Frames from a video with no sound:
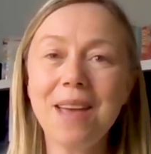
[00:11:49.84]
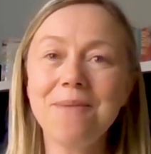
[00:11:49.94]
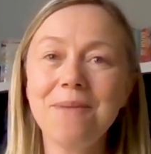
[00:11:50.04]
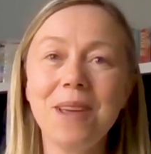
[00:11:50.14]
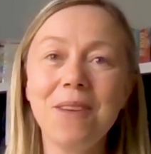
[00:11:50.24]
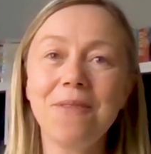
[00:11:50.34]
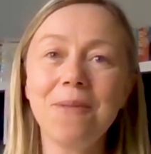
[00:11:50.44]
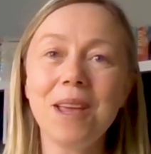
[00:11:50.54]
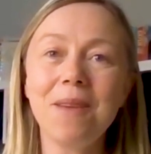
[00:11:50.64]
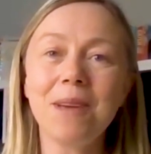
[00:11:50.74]
we
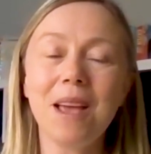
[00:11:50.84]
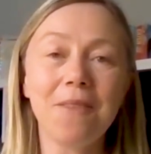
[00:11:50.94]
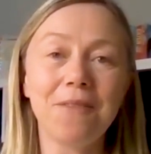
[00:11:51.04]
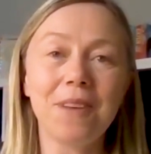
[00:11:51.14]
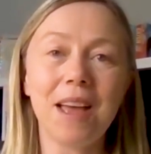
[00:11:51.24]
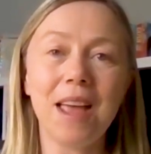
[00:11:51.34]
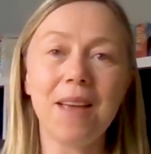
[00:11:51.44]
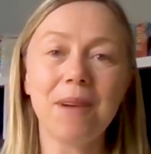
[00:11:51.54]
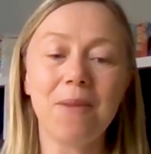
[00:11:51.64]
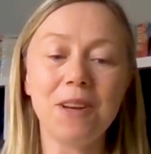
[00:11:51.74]
have a
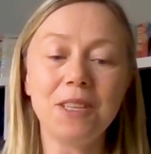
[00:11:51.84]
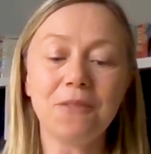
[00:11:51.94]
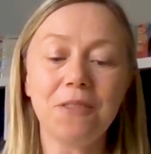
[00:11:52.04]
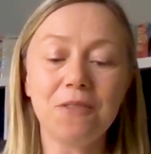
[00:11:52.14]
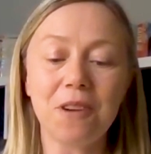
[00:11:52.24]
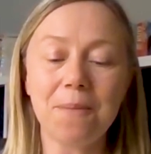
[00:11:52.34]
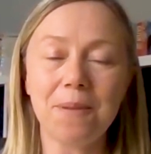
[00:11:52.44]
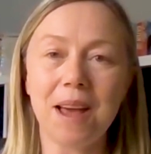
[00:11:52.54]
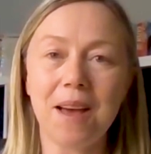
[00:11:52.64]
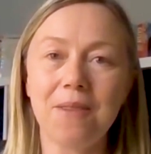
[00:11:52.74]
wonderful group
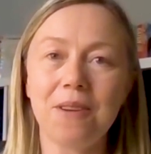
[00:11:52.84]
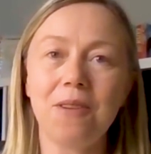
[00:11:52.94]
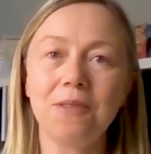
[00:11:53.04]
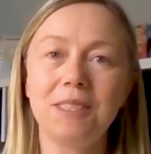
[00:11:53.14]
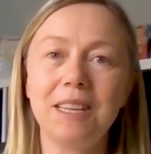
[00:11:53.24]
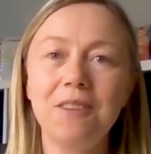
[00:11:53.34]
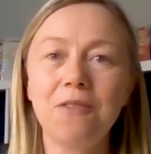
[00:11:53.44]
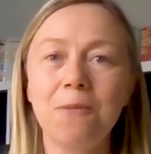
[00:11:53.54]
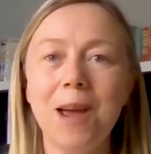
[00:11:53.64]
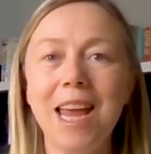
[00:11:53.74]
now called
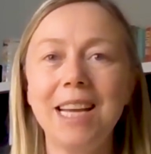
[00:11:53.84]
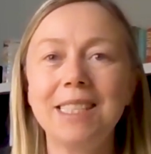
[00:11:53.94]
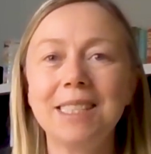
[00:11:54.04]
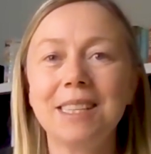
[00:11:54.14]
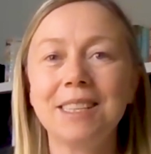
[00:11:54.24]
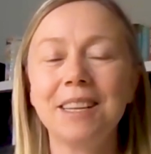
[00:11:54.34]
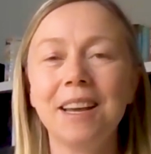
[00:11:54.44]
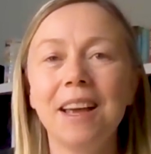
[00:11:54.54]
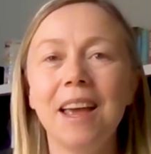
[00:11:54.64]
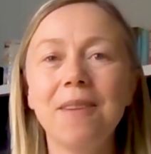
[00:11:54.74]
Zero Waste,
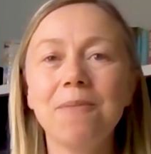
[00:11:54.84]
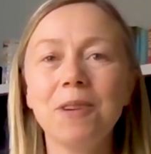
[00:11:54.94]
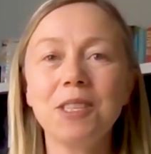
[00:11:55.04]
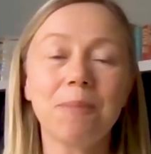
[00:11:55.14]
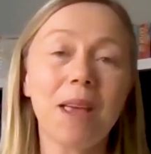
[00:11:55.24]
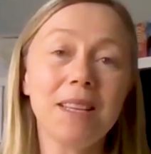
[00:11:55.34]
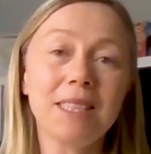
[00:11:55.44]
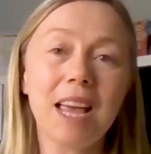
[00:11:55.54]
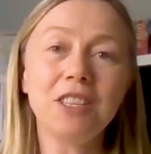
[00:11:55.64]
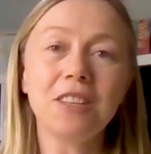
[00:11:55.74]
which
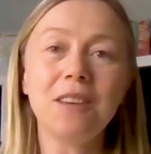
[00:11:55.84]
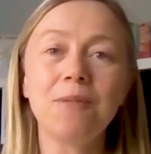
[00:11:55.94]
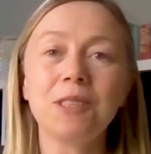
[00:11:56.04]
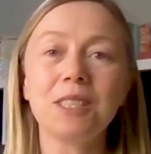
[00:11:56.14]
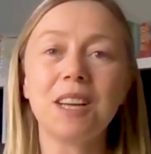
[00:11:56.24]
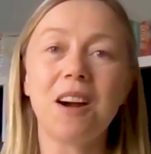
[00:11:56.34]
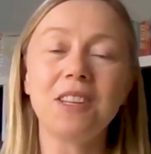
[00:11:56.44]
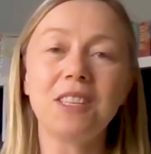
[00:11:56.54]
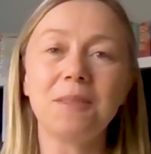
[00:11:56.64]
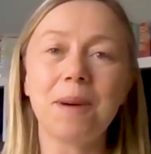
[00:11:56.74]
essentially was
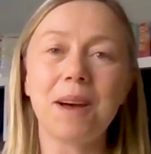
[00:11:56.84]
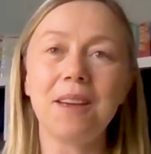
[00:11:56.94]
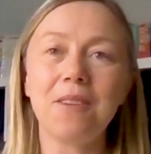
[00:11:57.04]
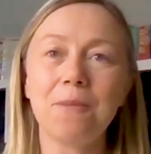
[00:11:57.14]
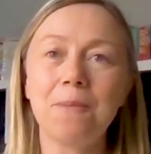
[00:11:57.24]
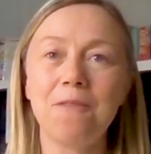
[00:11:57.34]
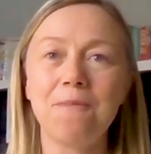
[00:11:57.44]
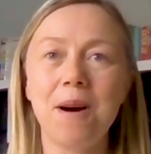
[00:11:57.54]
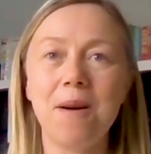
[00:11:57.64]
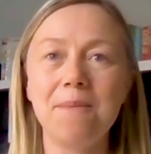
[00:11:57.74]
started by a group of
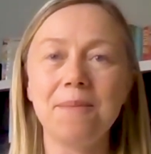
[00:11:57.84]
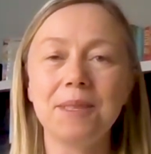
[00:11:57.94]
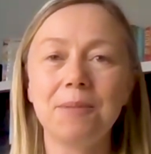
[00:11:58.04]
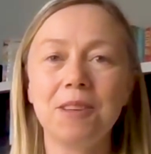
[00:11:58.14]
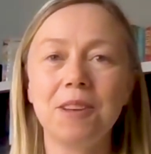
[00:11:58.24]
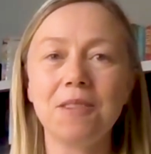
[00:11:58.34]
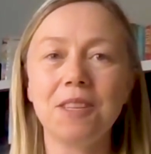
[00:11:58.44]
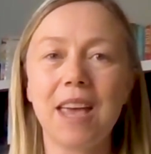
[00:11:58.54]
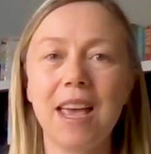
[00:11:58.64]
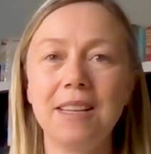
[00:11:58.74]
mums with young
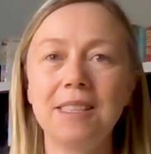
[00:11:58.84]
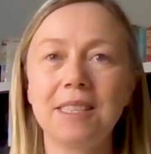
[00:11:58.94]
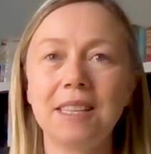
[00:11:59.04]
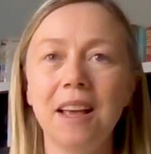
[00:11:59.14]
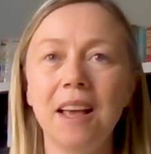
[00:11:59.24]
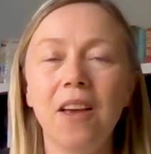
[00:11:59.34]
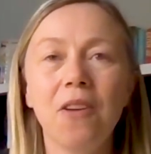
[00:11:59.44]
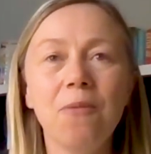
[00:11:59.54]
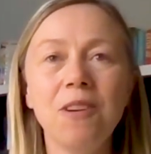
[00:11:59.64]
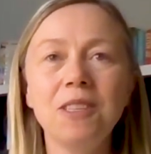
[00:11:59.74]
kids
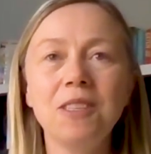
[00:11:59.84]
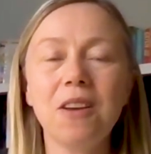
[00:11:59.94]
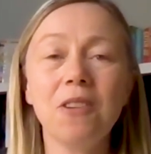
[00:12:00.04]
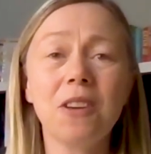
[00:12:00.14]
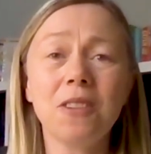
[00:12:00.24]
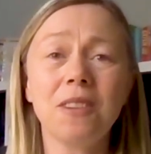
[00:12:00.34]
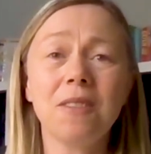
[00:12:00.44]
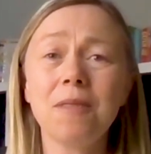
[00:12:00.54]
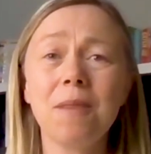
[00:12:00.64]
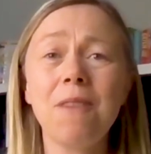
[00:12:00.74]
who
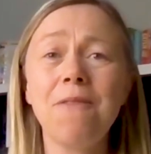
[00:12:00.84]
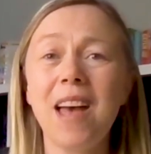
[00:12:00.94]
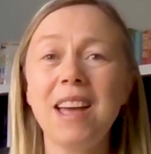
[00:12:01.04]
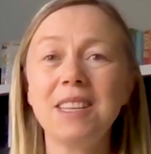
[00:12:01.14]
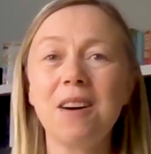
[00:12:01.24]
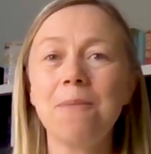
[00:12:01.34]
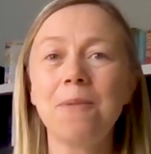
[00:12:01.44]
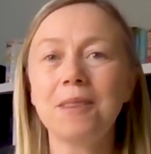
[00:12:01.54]
they were fed up with